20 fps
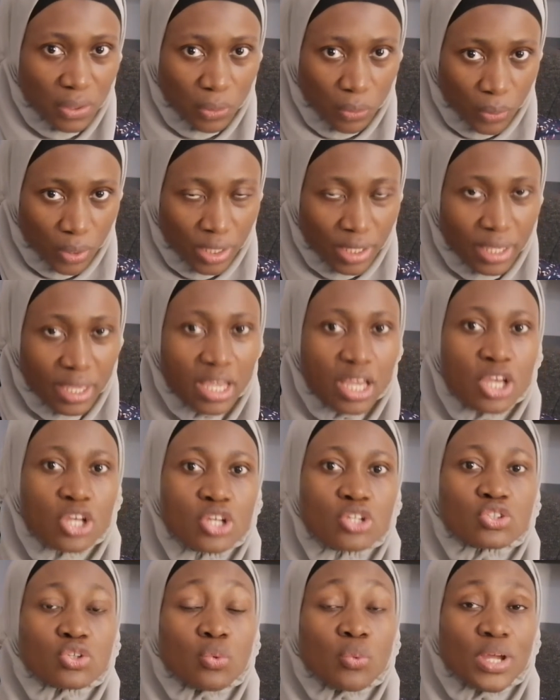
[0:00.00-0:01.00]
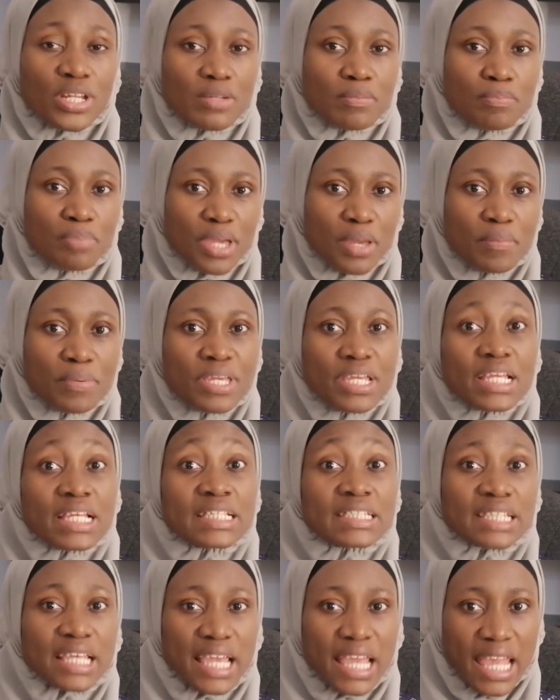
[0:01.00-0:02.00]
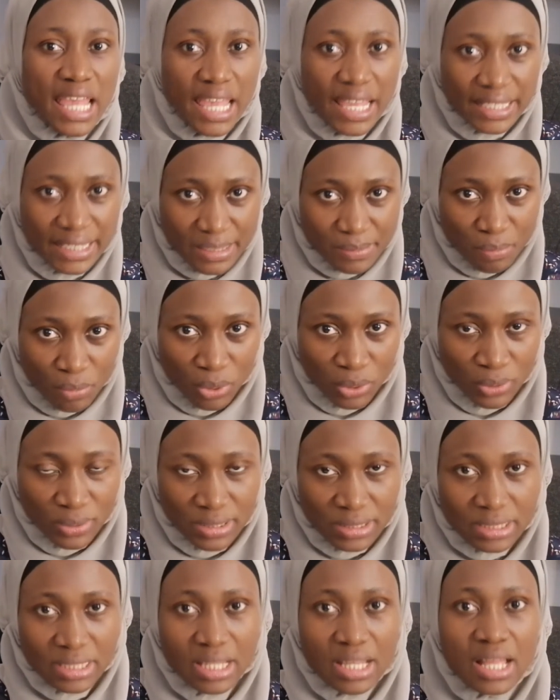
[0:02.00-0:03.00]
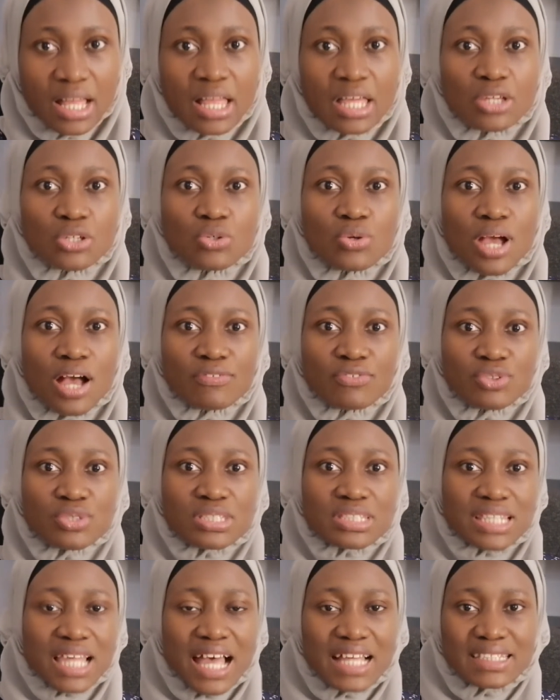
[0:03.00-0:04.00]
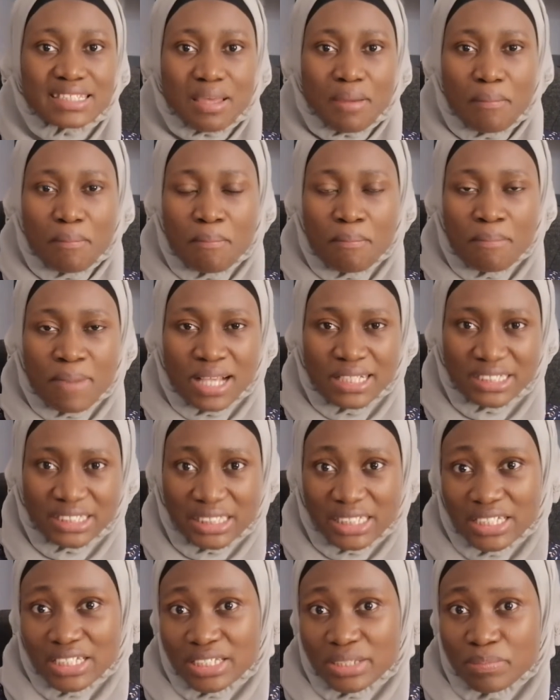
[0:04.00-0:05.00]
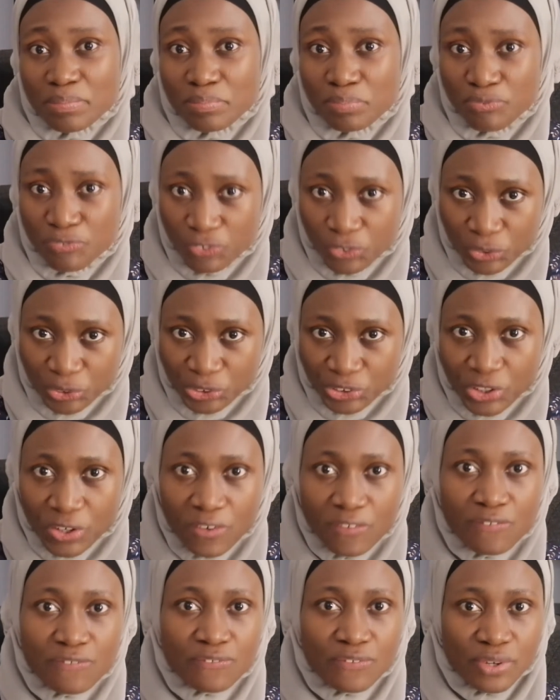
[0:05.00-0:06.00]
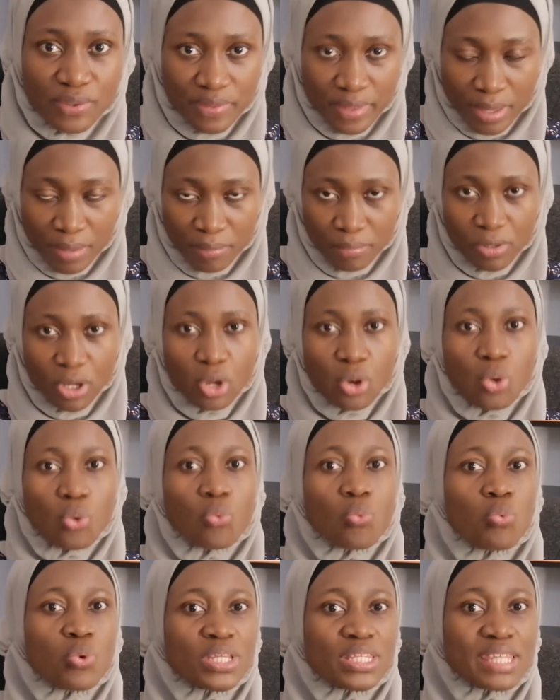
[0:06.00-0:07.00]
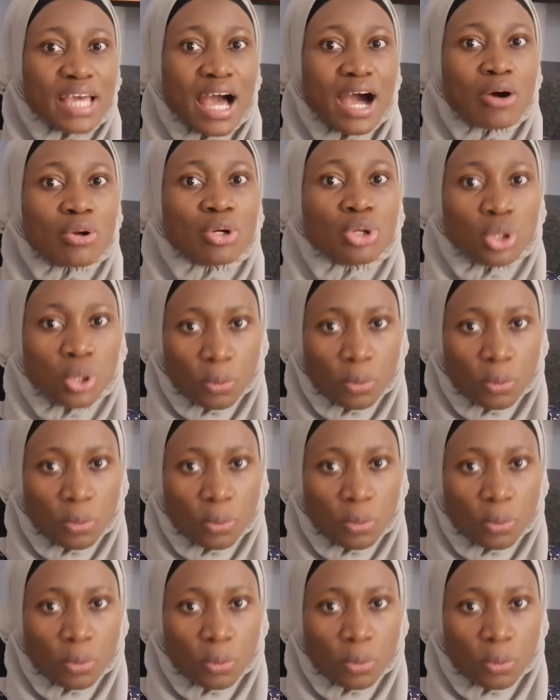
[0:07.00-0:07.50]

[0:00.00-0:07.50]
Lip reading: Okay, so when the baby is 8 months, you have to start mashing the food for them without